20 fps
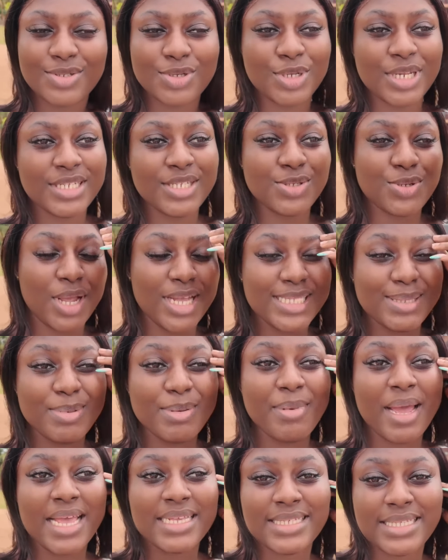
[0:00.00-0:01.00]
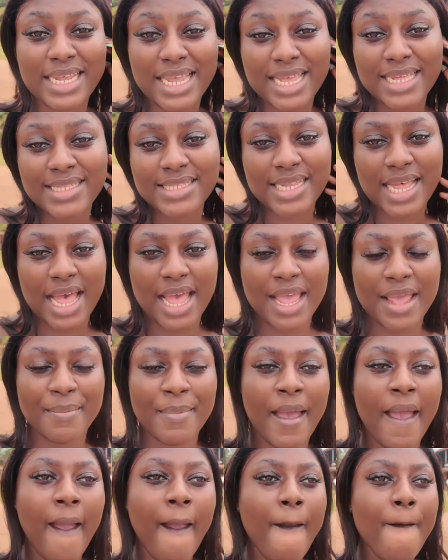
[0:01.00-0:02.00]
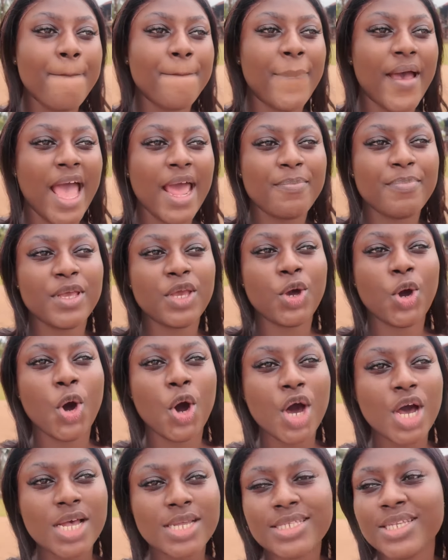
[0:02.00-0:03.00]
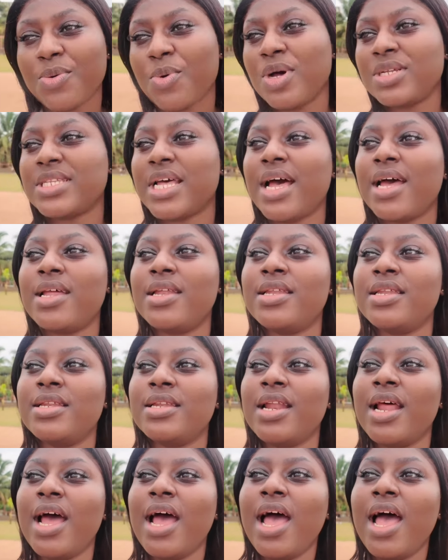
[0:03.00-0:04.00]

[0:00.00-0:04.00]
So this is going to be my second time, but because it was an